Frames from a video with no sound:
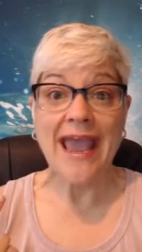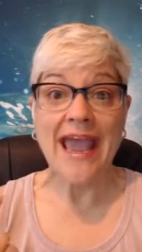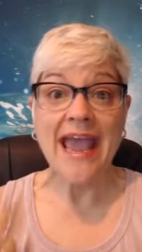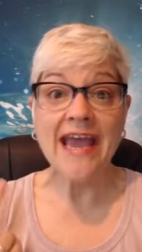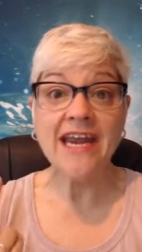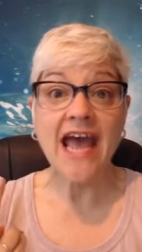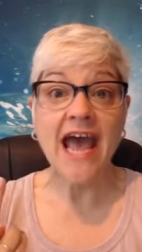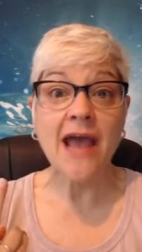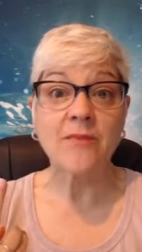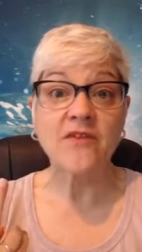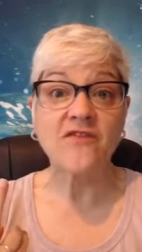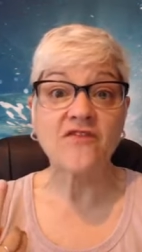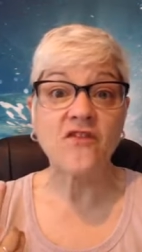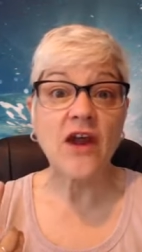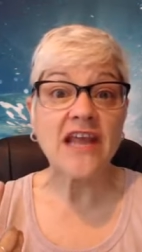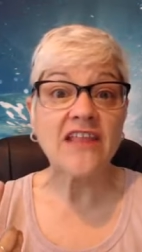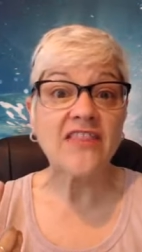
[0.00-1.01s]
and I'm
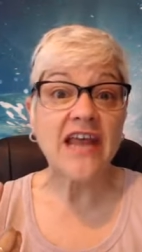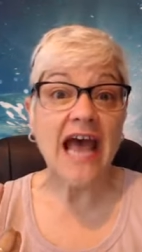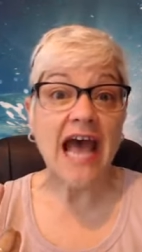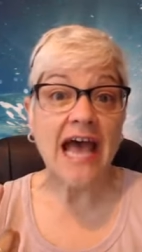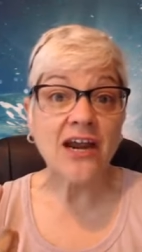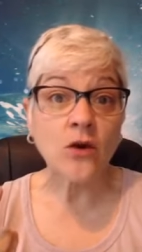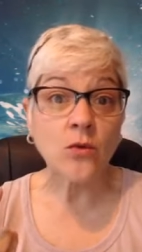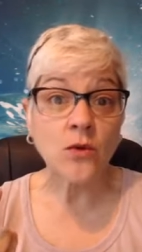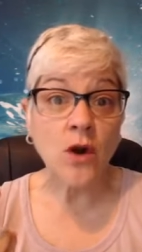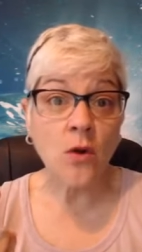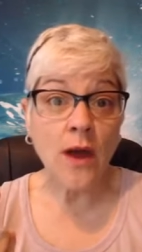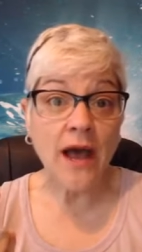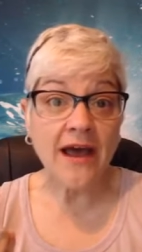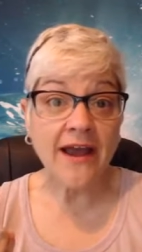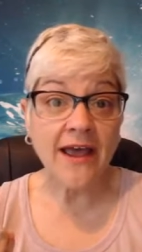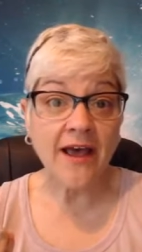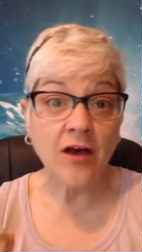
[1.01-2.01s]
afraid that I don't know
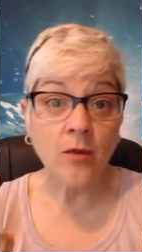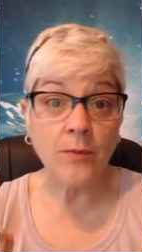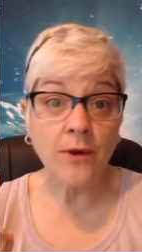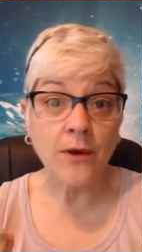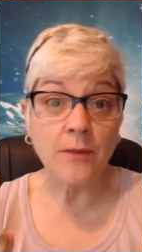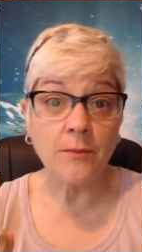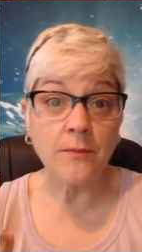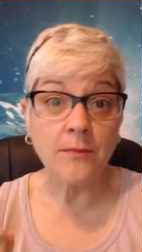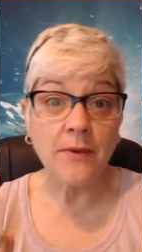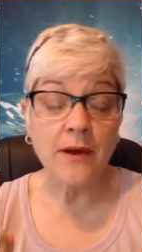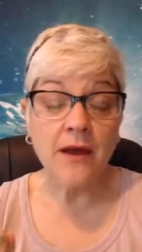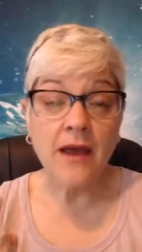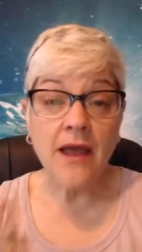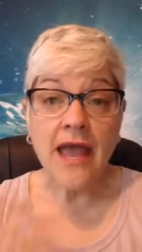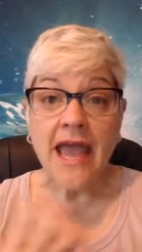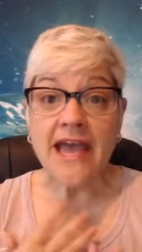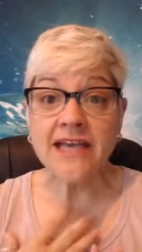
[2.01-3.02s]
how to help them.
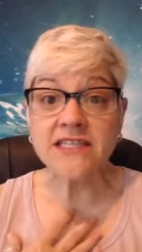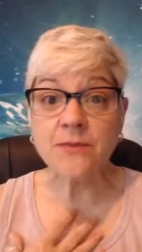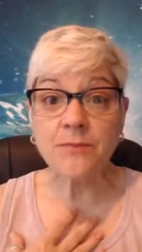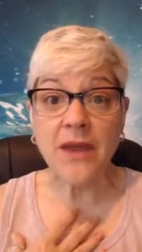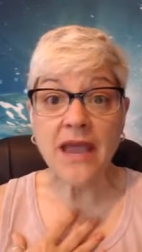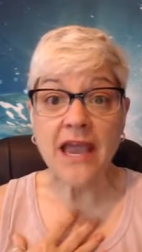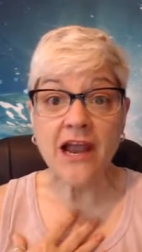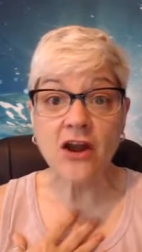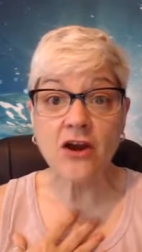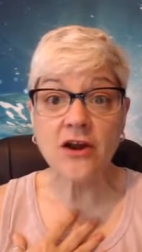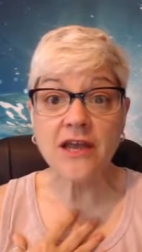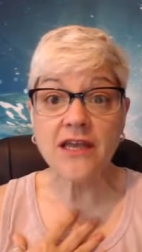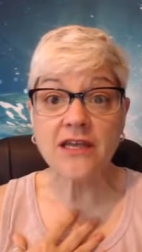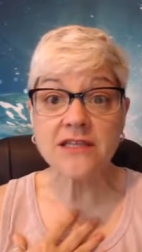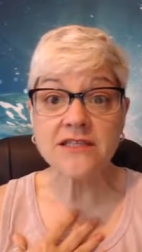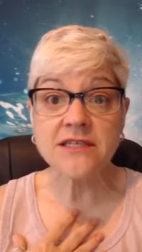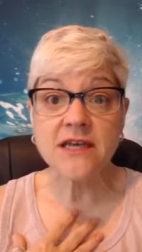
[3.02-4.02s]
As a
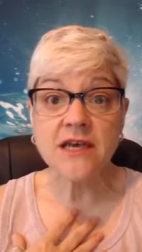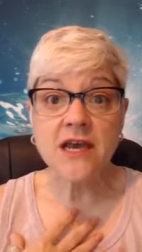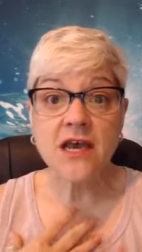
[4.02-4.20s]
parent,